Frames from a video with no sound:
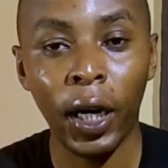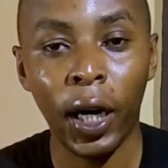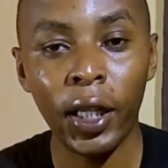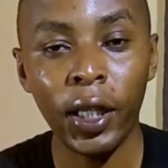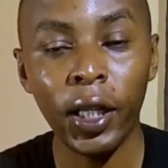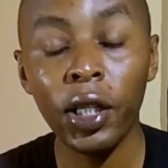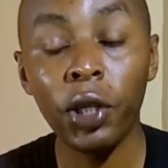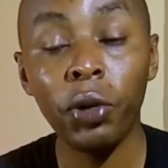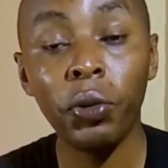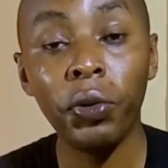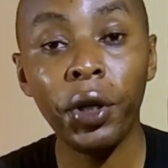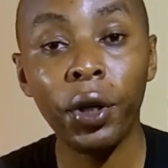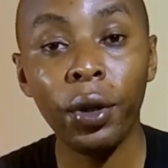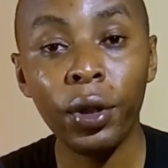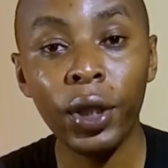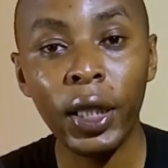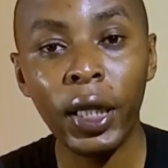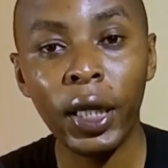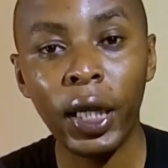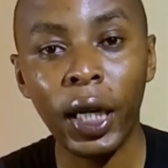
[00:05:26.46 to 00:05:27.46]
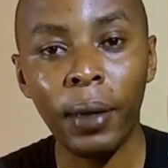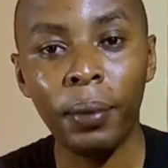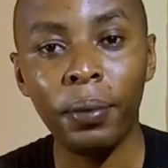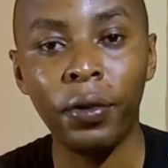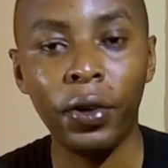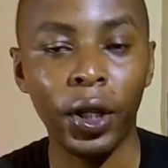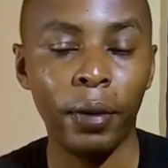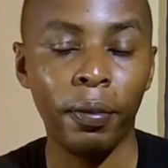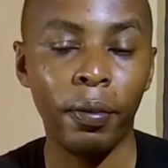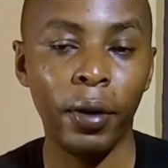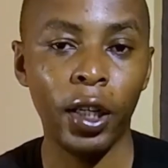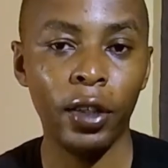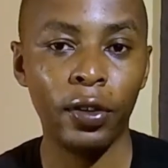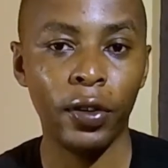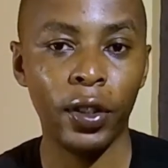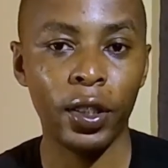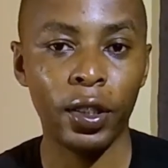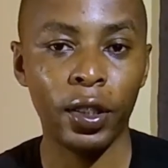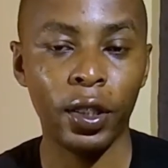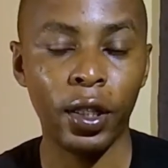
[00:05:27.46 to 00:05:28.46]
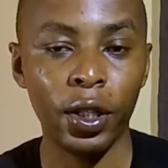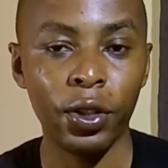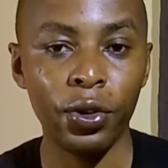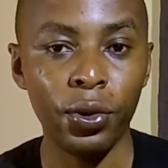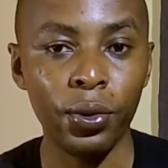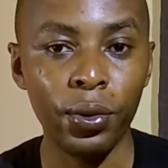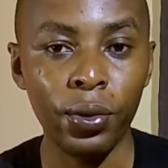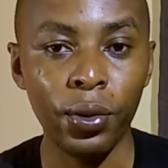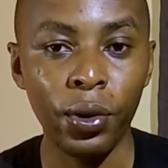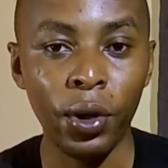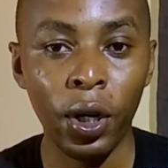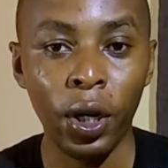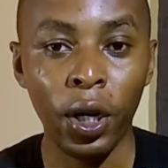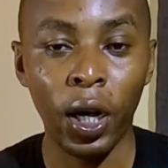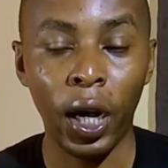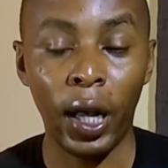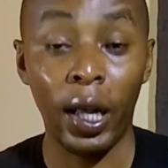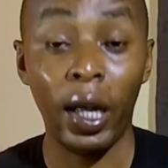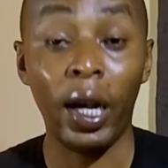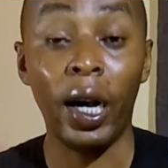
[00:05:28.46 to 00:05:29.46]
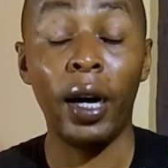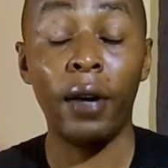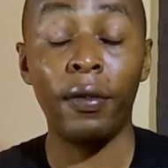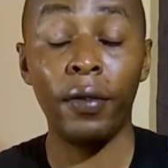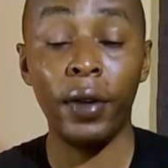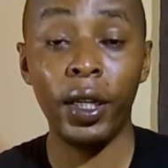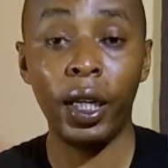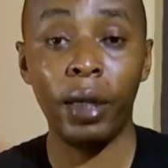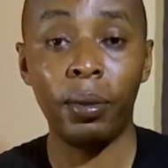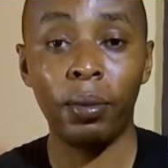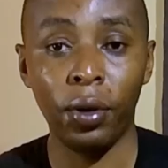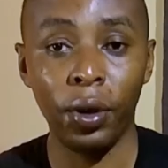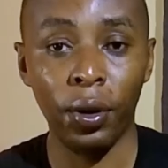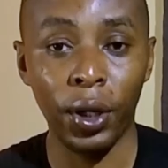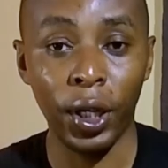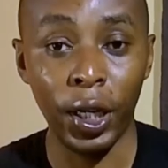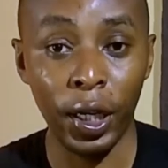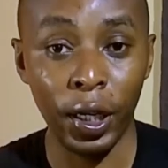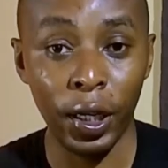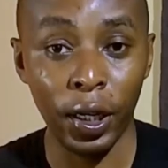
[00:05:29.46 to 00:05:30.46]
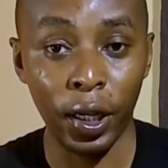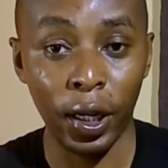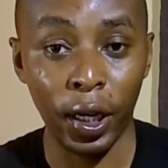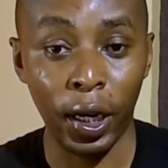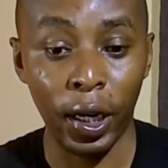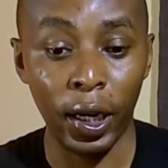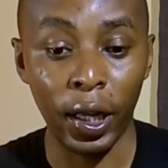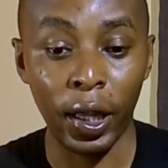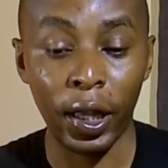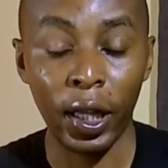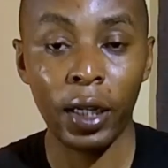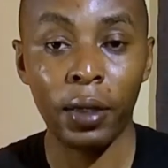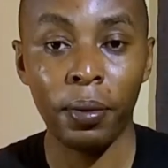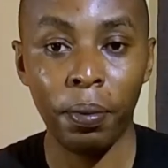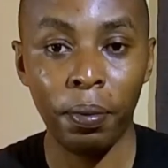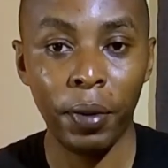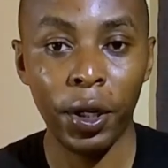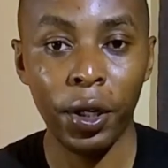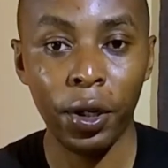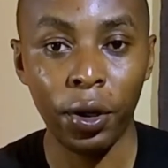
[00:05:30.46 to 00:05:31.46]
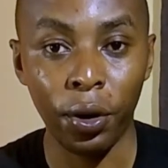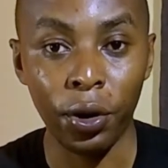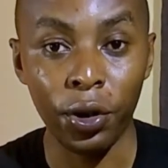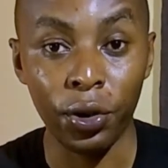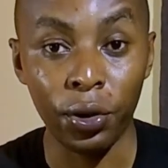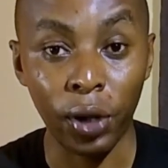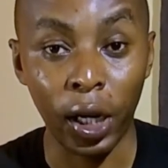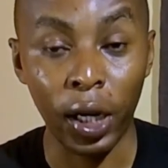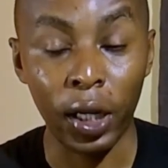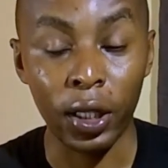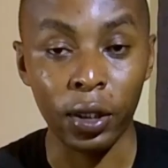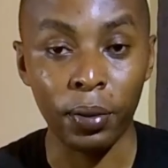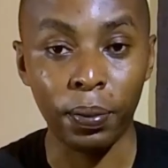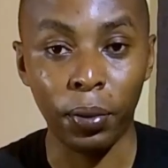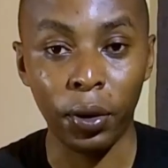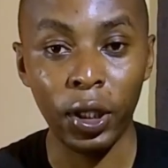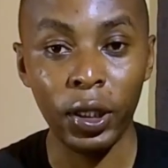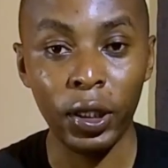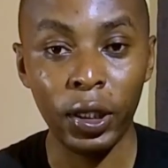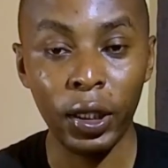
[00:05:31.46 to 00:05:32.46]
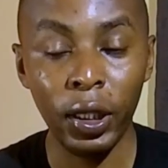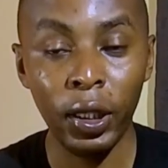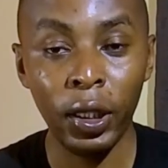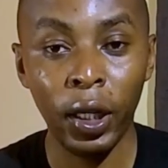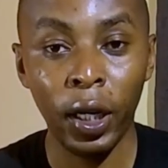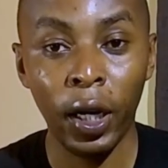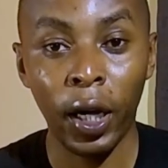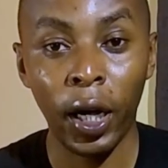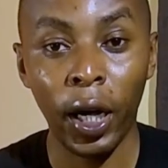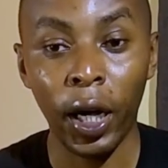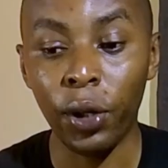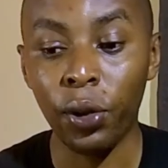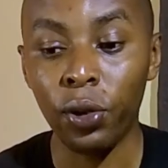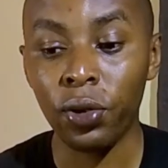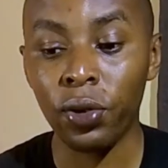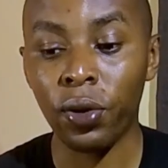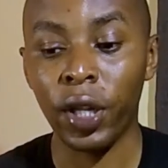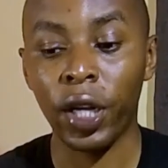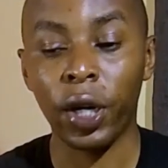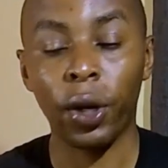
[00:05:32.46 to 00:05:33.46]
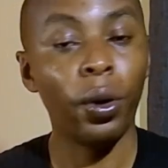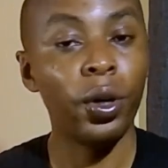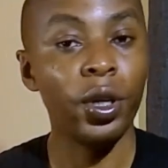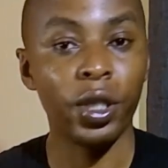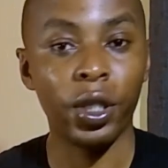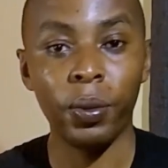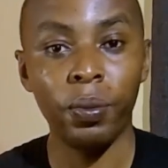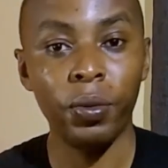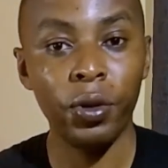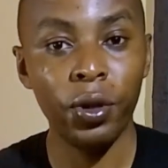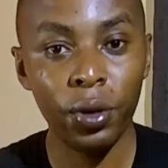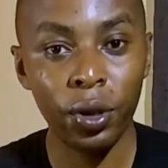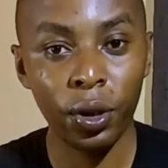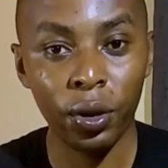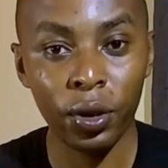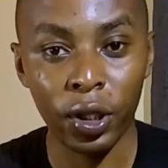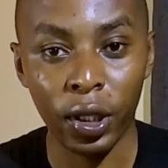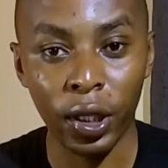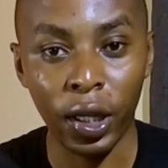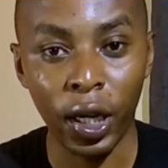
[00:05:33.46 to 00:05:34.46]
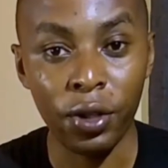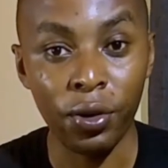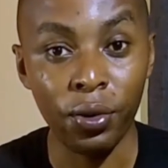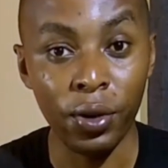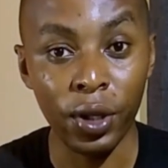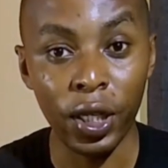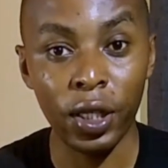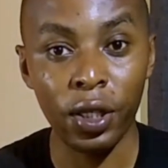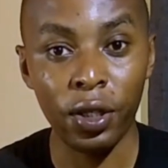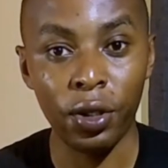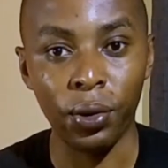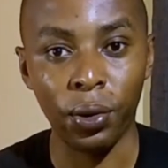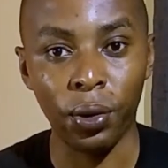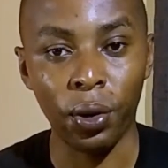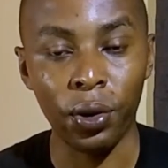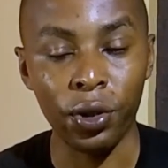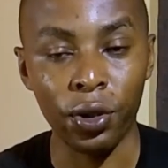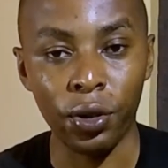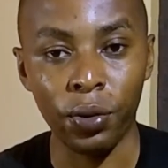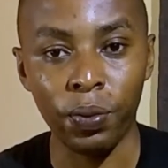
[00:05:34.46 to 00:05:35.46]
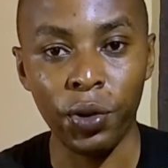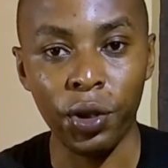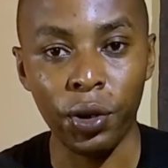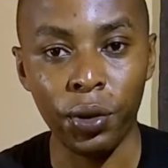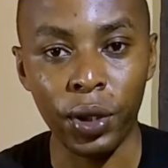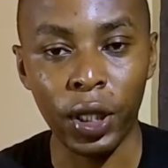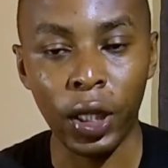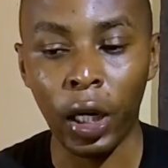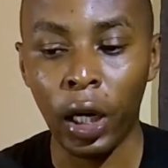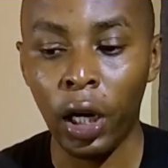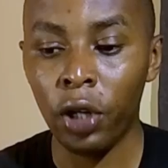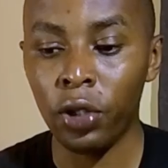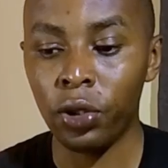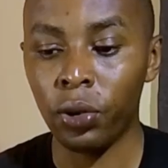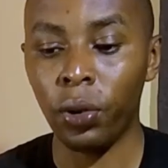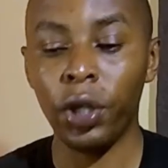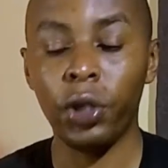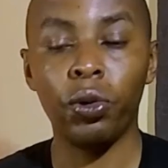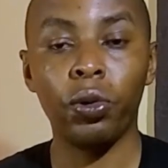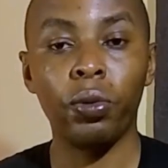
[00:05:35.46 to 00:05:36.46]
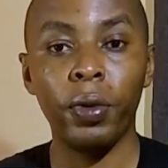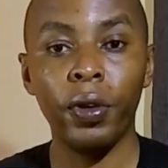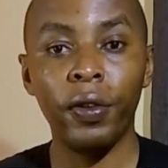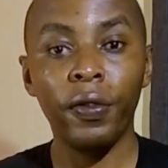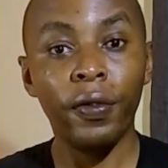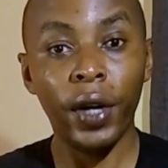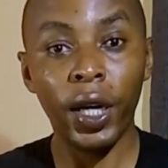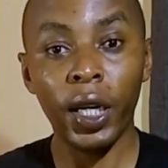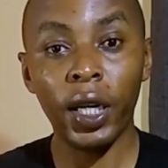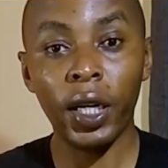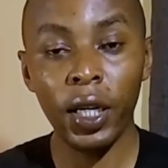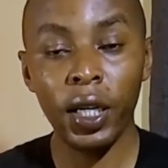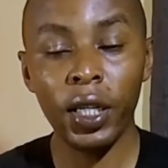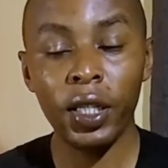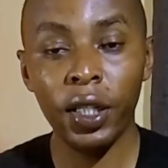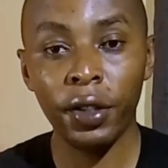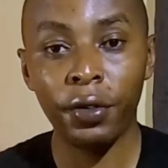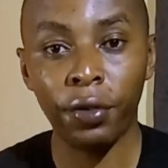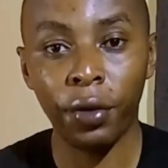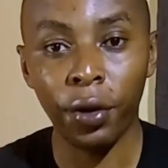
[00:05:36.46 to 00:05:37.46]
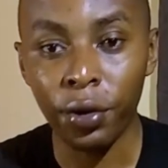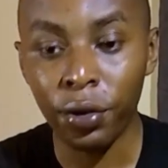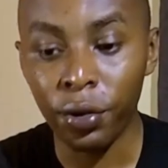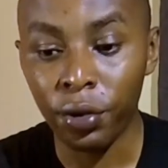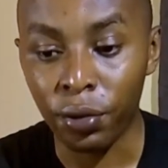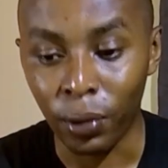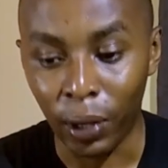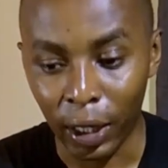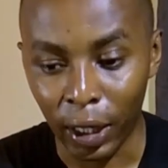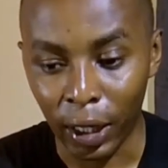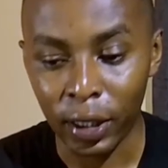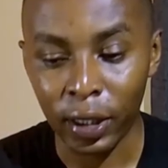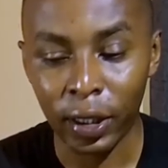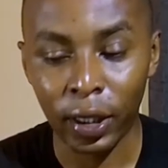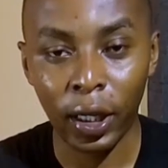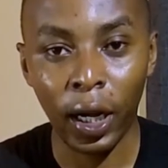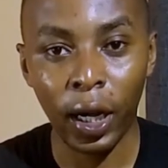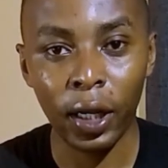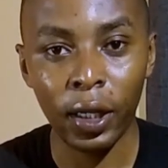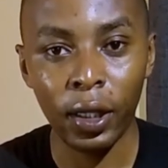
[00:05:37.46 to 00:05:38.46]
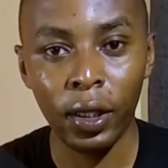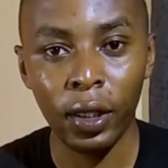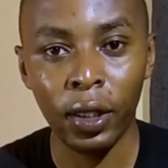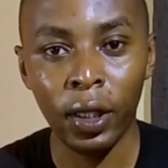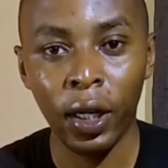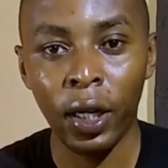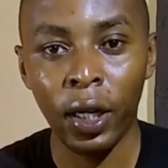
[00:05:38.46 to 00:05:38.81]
and then they will only come with the benefits that you are available in that medical insurance policy, and also the contributions that you need to contribute. So it will be very easy for you to understand,